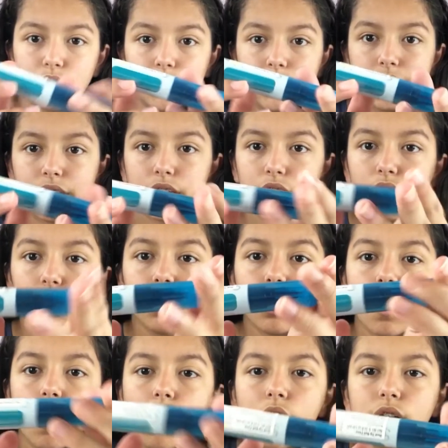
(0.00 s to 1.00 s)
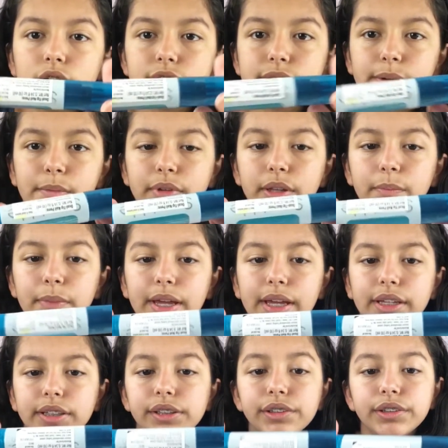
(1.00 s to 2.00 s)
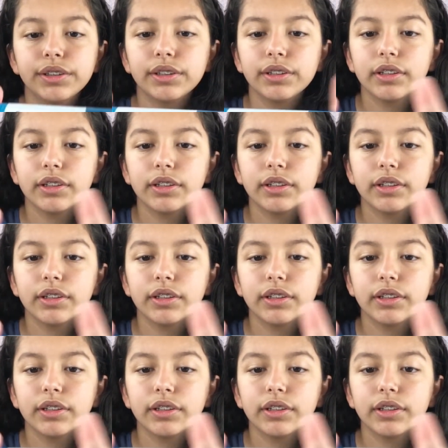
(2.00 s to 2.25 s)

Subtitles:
here are some of the pens.